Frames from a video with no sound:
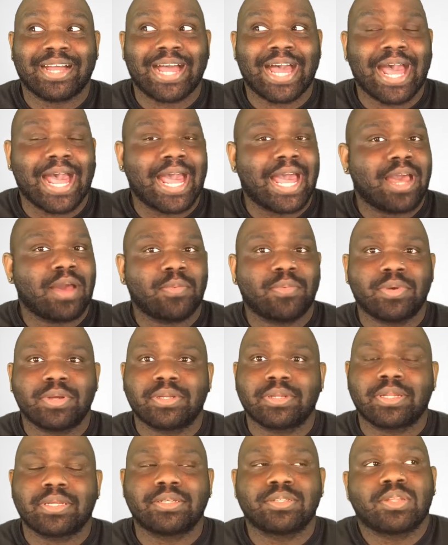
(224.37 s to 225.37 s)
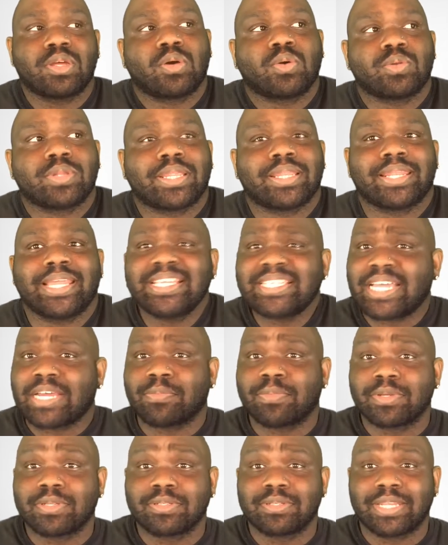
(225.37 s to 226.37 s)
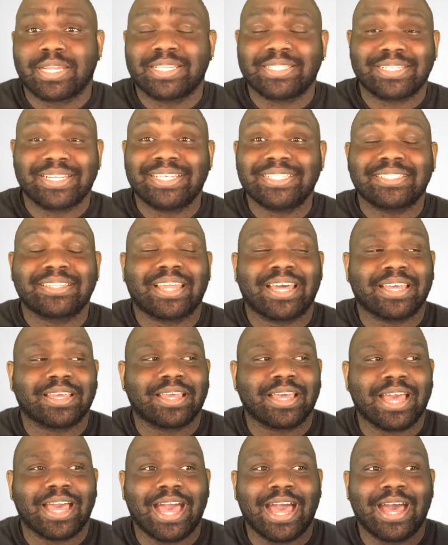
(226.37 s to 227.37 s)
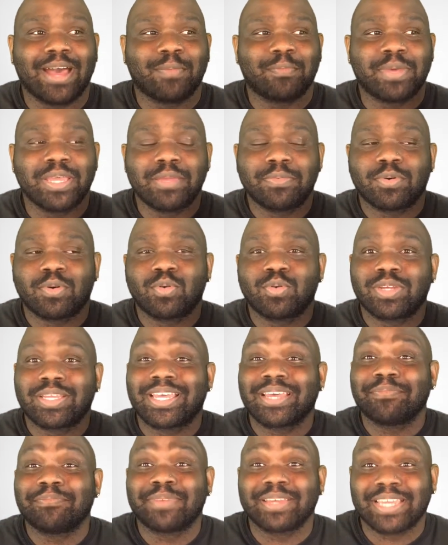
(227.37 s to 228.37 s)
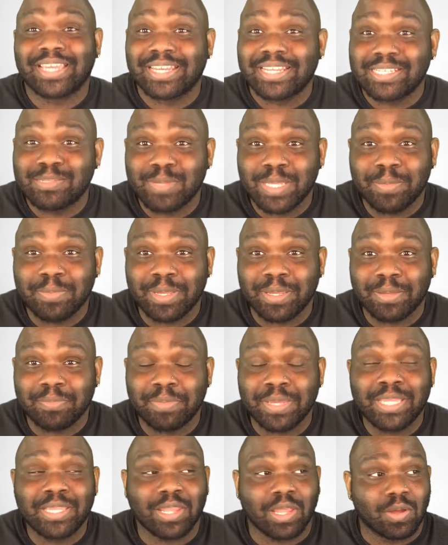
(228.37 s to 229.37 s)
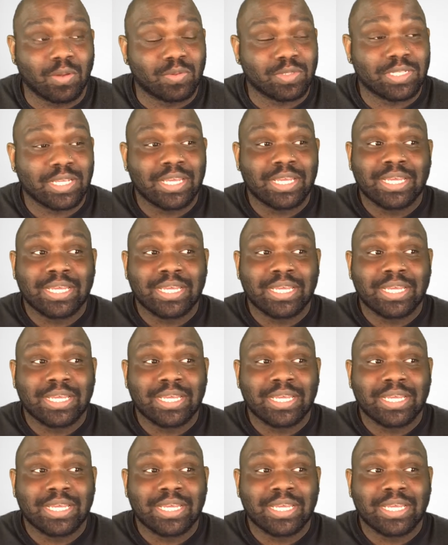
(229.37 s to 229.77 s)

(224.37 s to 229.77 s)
I wouldn't, you know, that's like what, that's like people who've been getting these PPP loans.